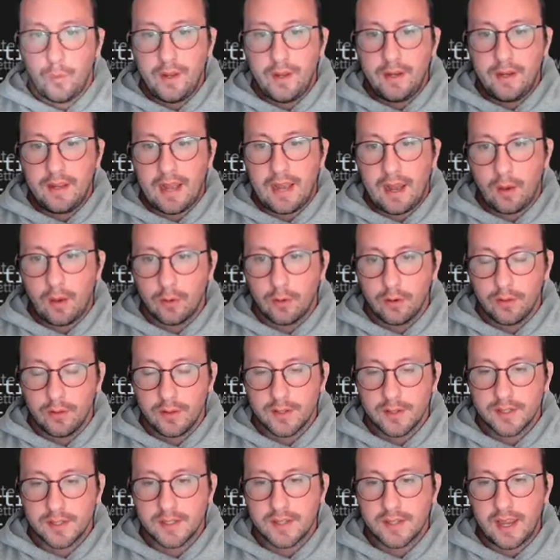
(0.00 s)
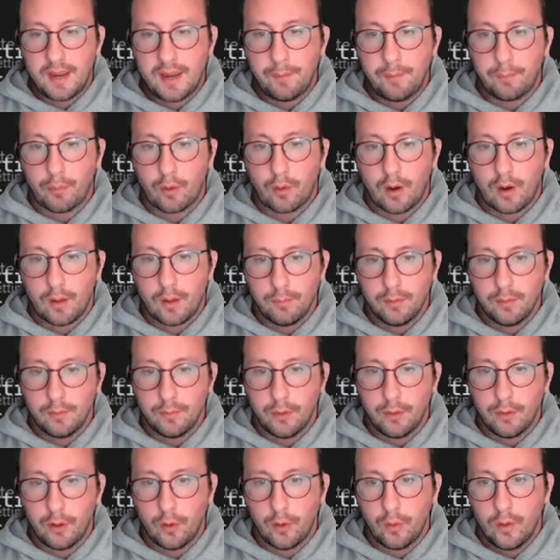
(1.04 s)
encounter the same problem
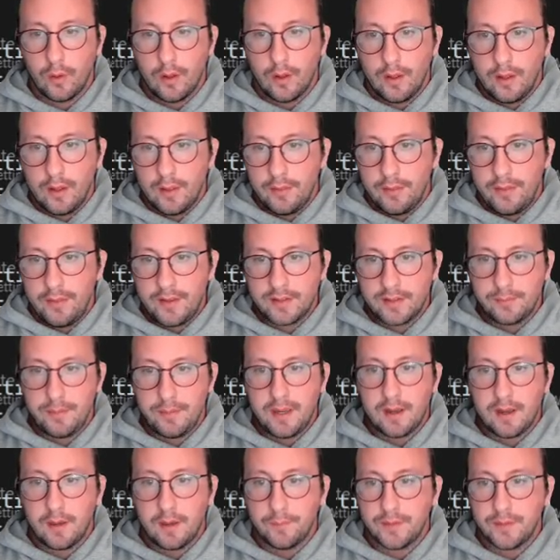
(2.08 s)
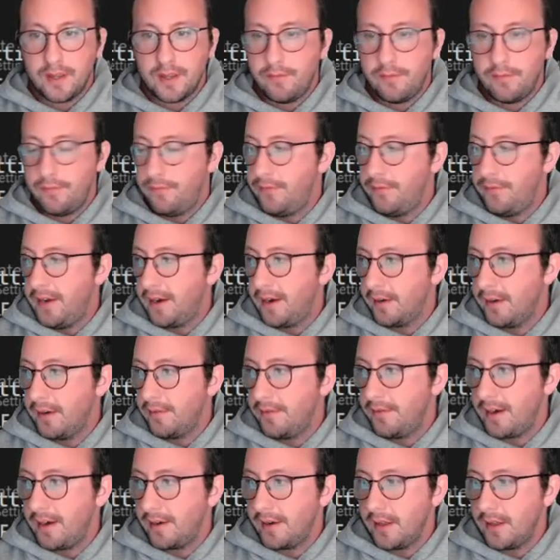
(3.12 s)
though. This becomes a very,
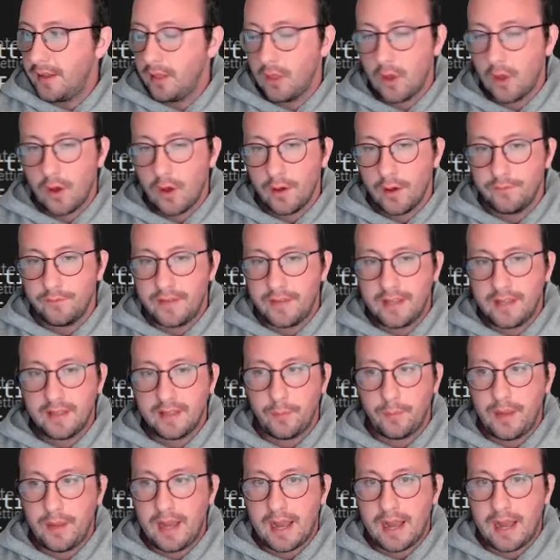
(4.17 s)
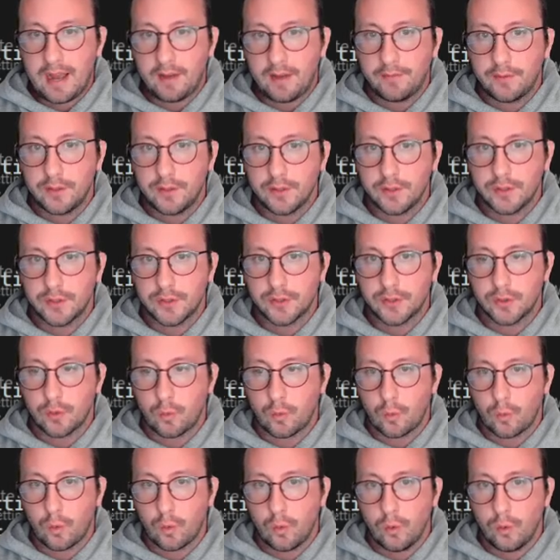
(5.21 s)
very long thing that we have to
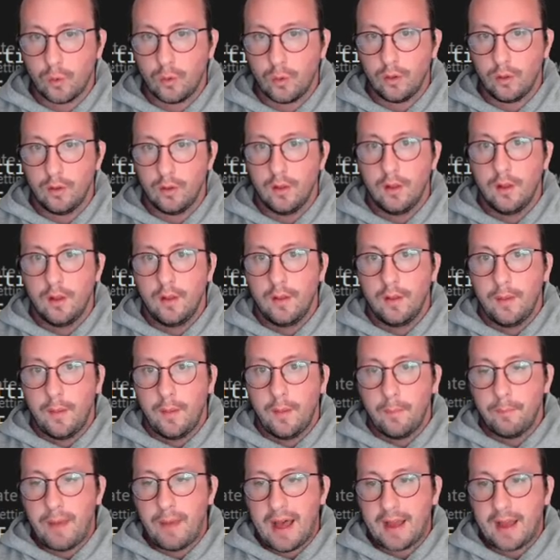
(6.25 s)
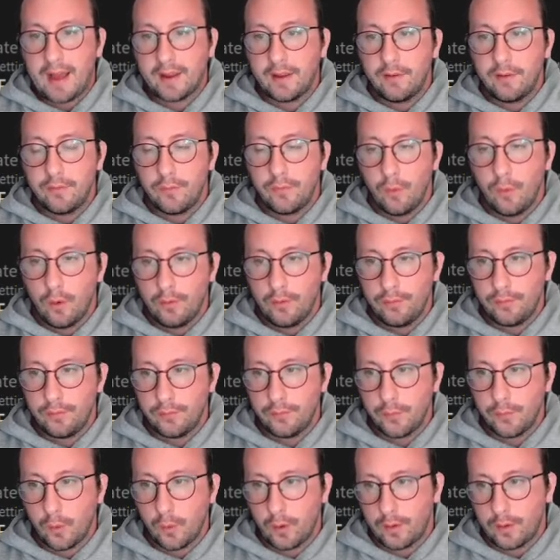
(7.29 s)
scroll back and forth
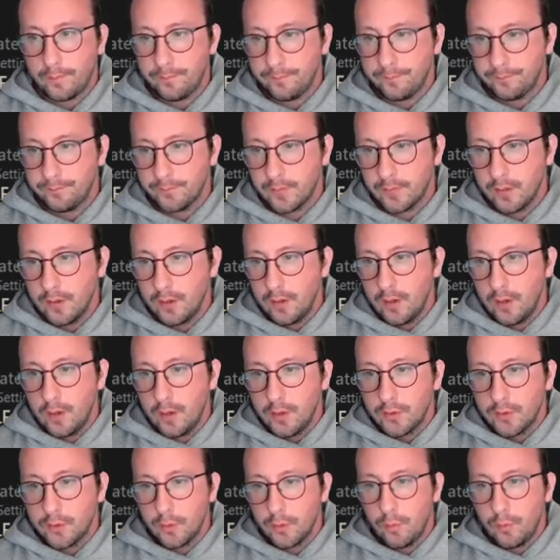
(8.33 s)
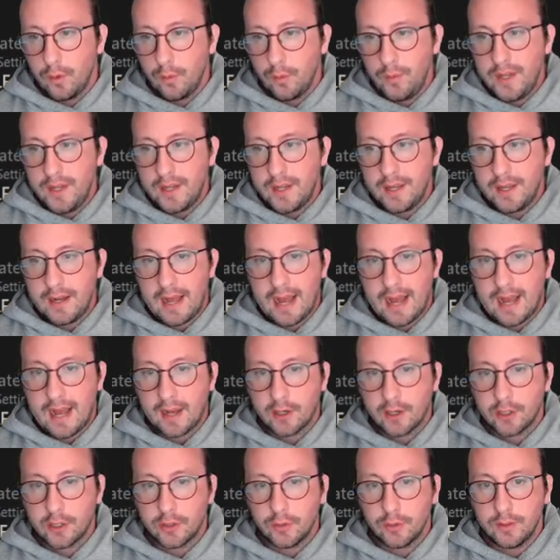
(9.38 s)
for. So what we can
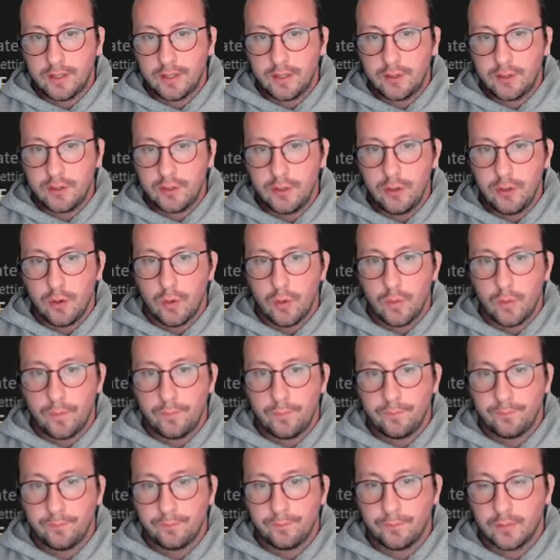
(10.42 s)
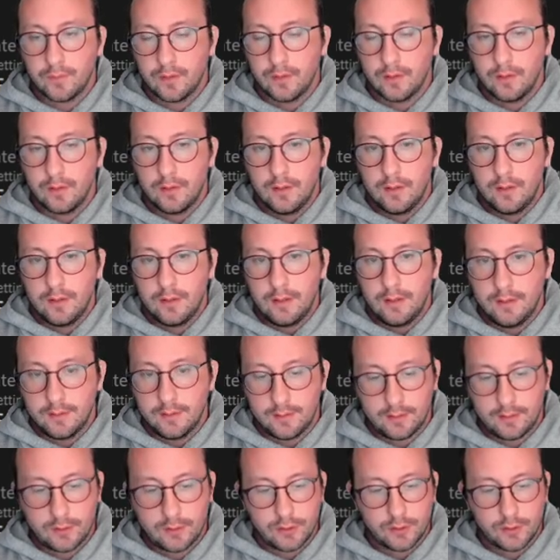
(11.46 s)
actually do is
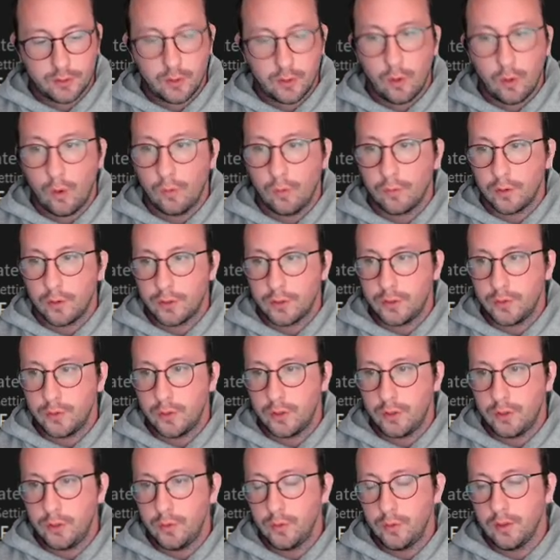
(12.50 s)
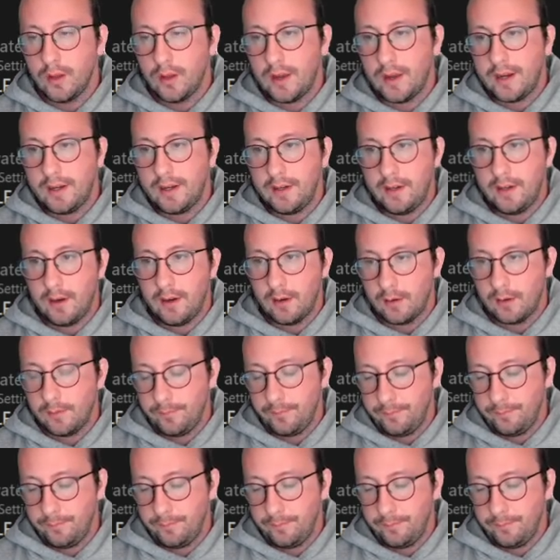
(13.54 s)
let's just go over to a new line here